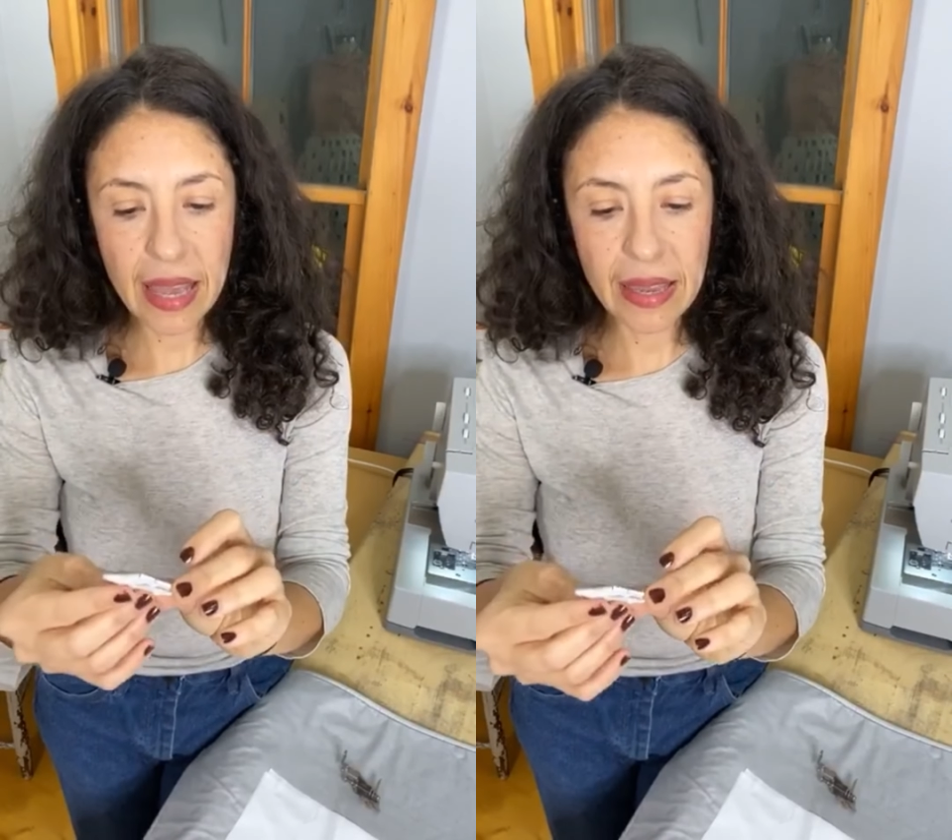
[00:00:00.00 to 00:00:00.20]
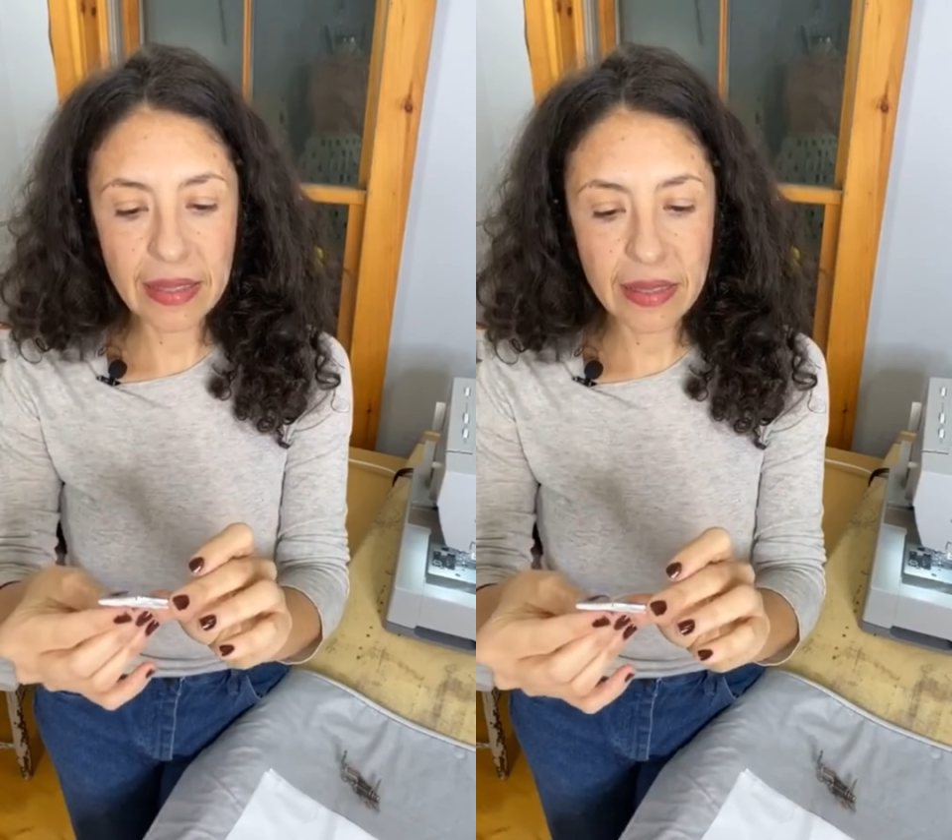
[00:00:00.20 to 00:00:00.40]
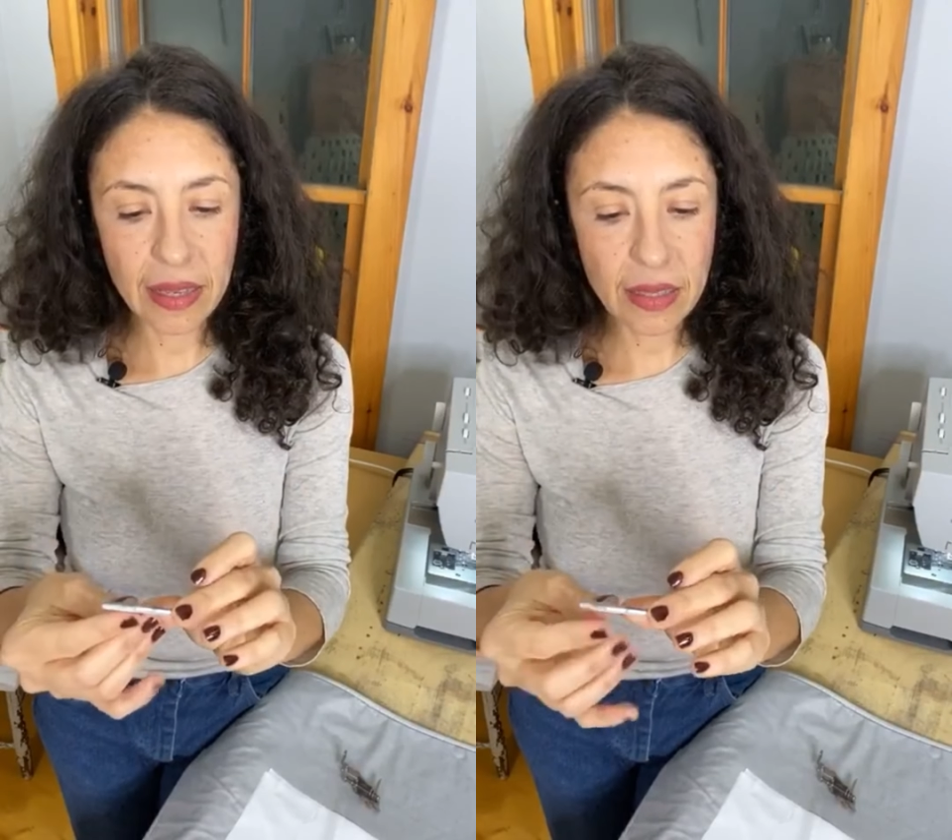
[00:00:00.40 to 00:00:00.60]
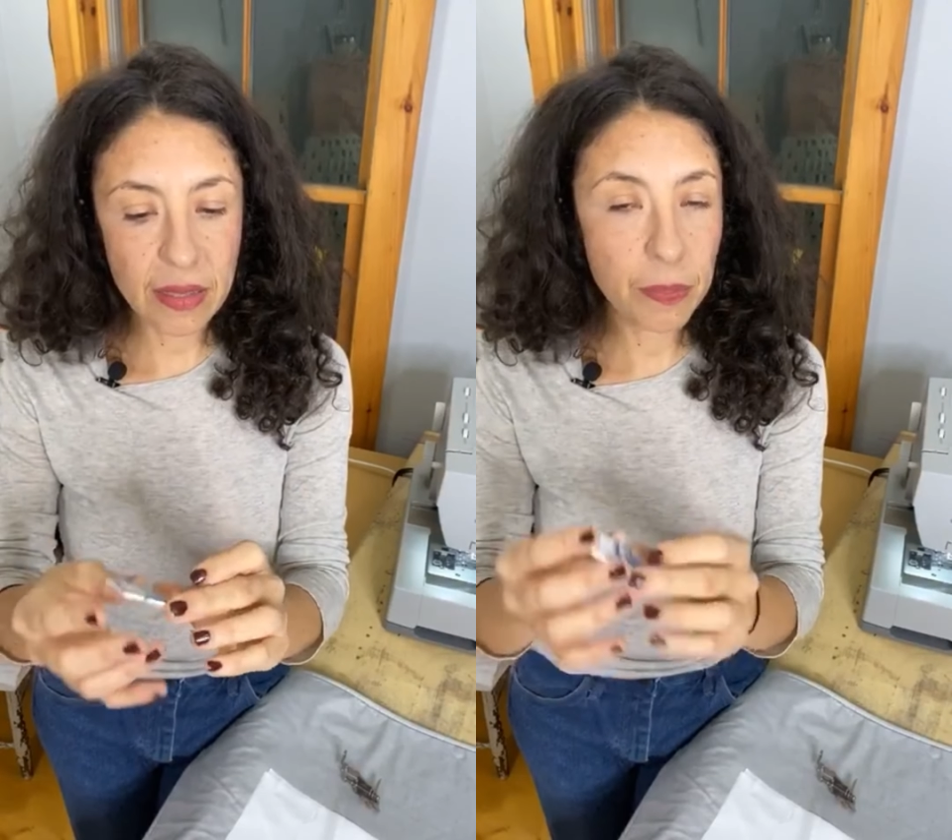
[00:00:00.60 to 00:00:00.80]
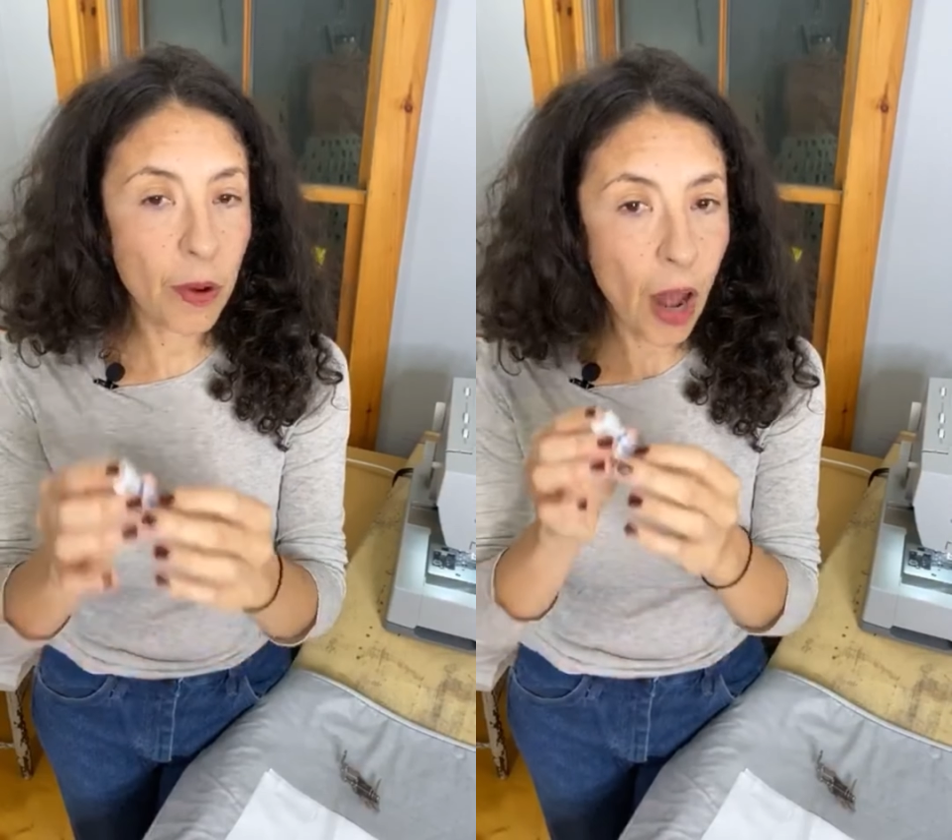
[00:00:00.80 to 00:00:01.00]
and it's
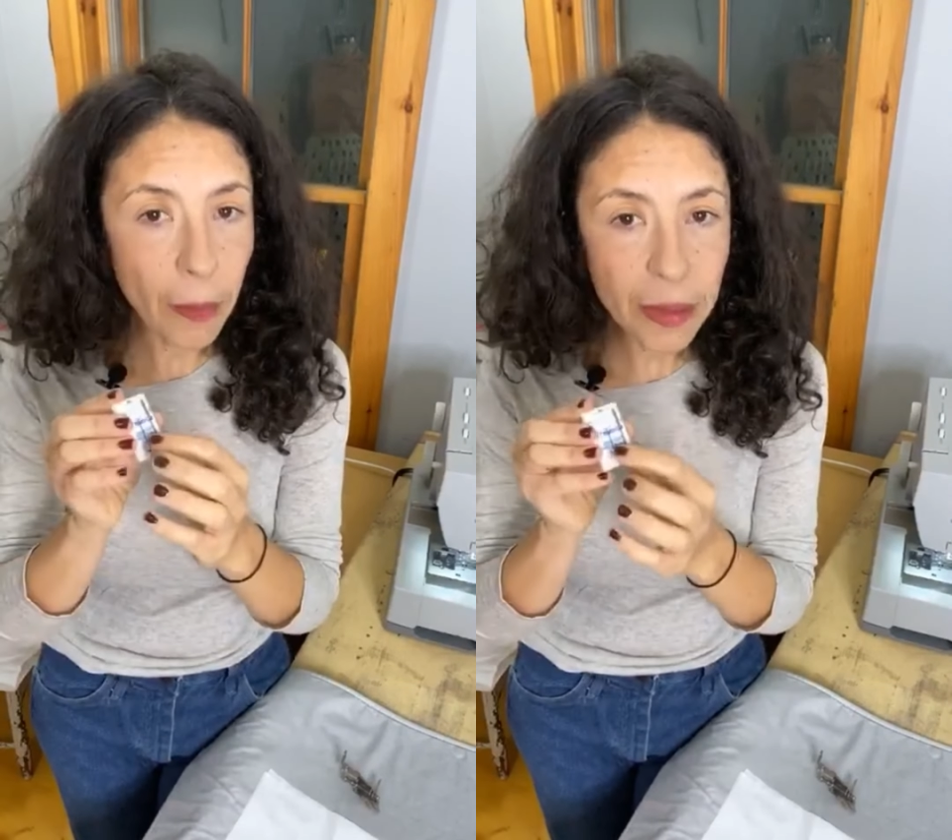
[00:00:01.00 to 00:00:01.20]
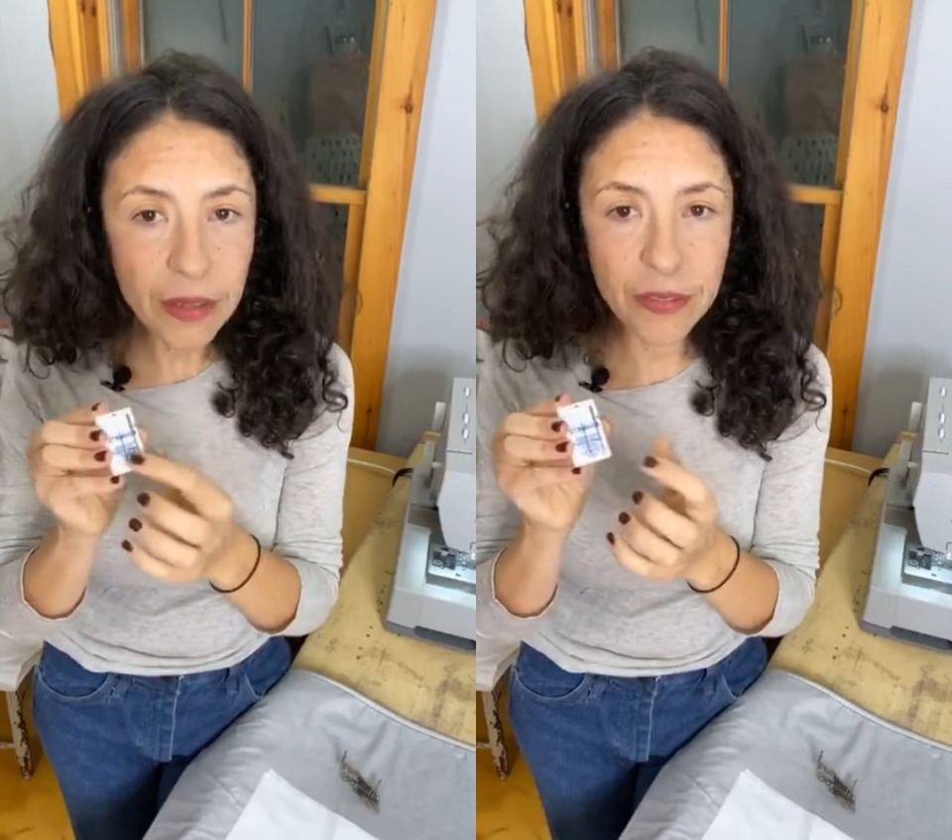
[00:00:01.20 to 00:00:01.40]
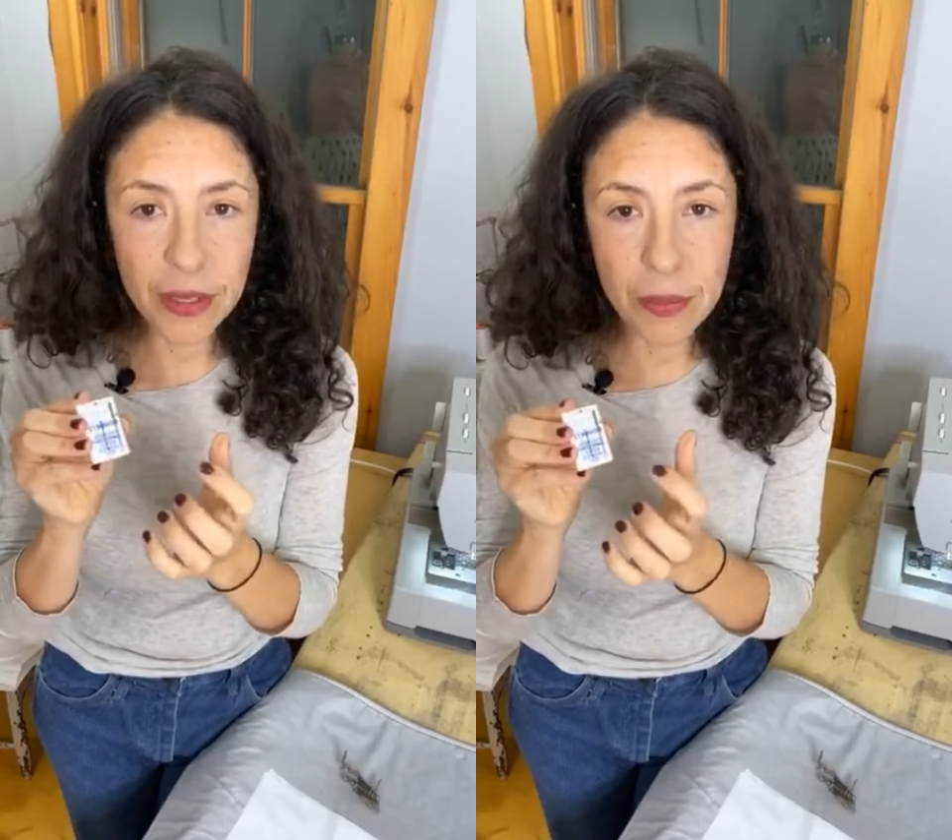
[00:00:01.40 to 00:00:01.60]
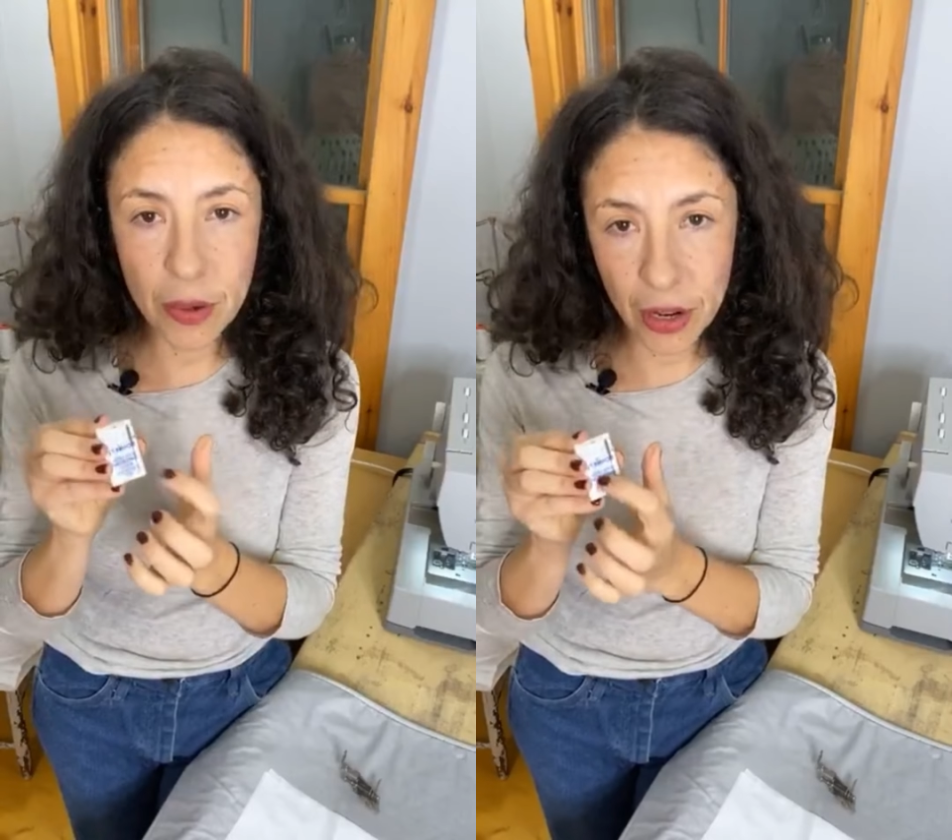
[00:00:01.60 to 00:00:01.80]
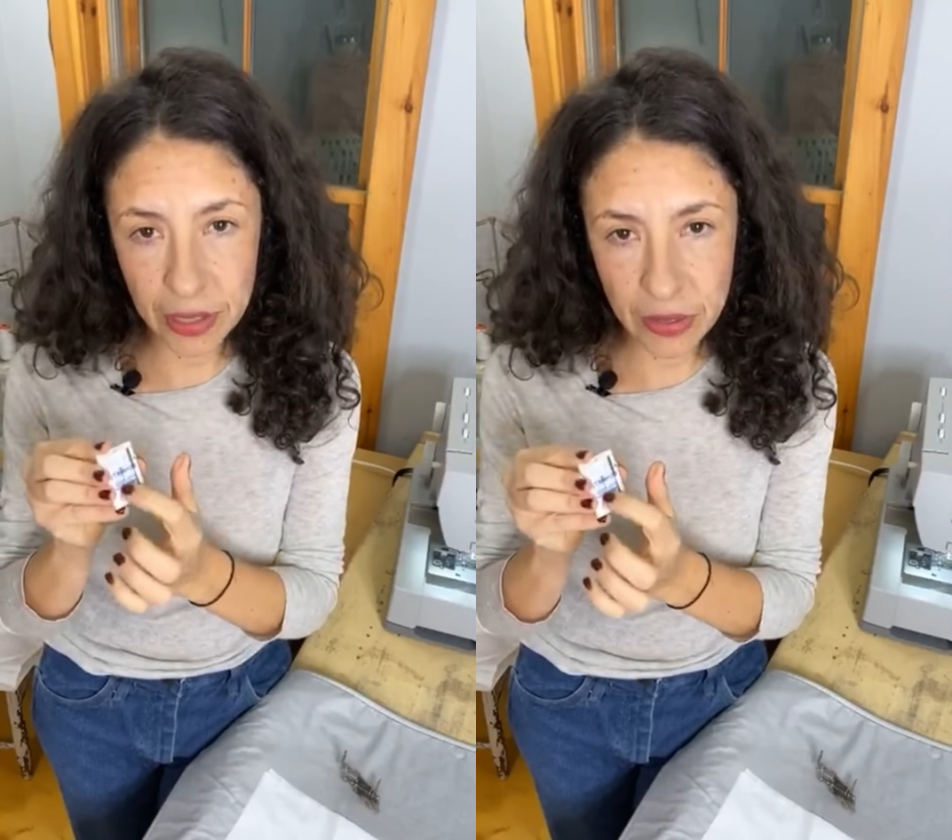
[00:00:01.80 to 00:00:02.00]
proper for
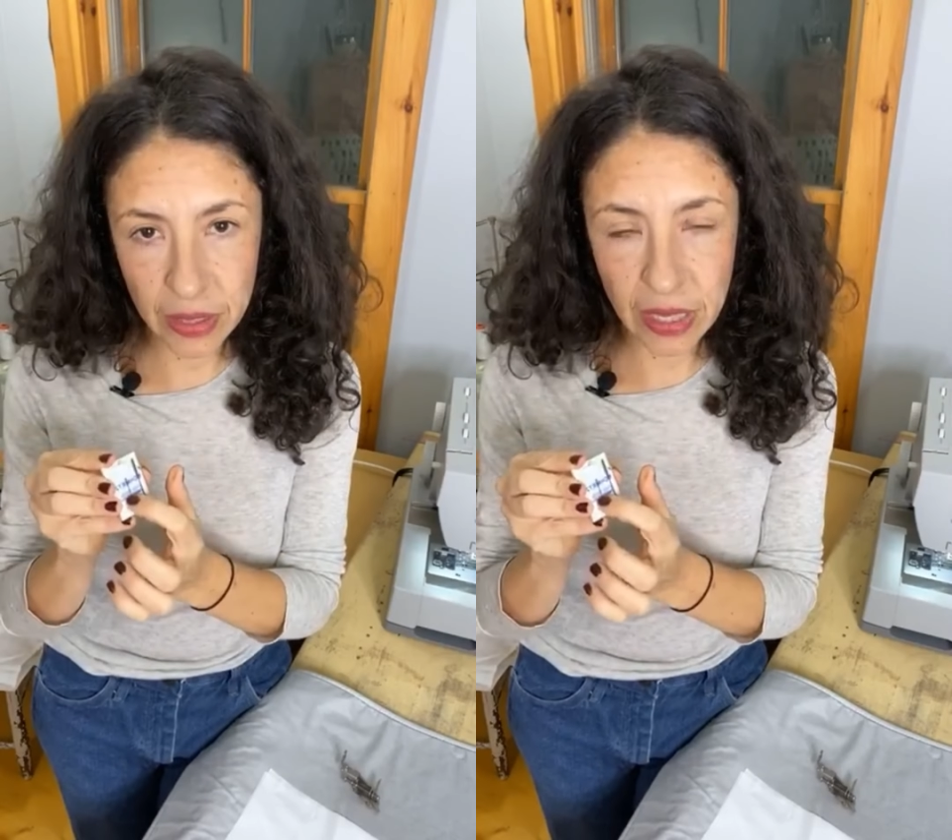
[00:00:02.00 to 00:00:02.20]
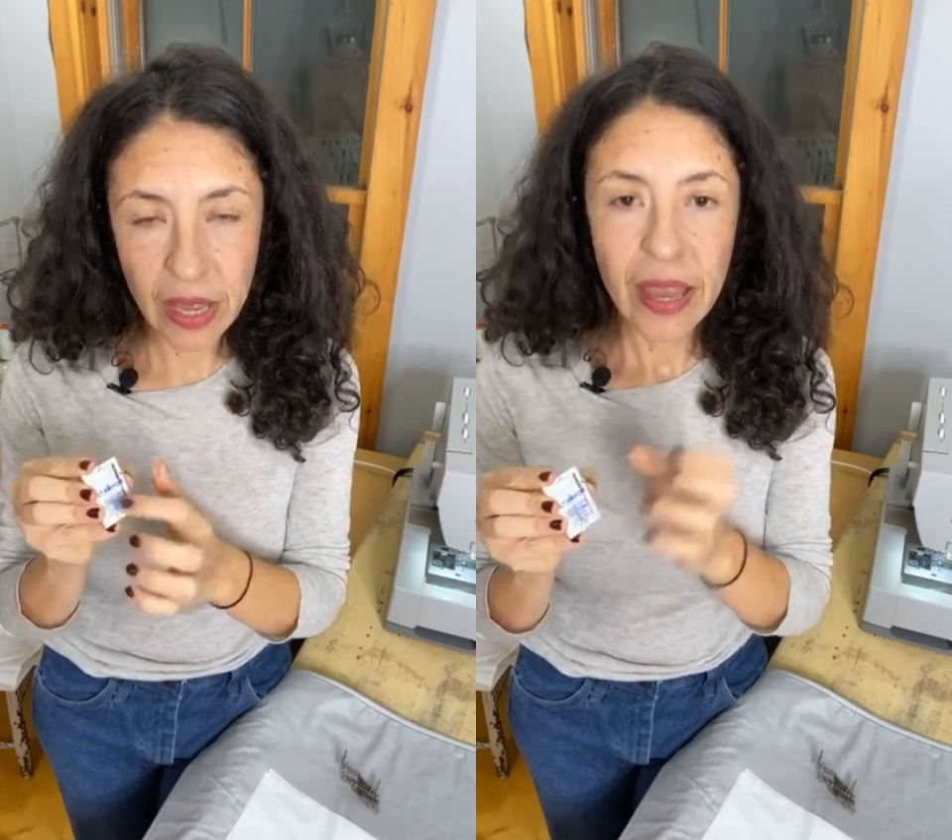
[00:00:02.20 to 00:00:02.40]
embroidery,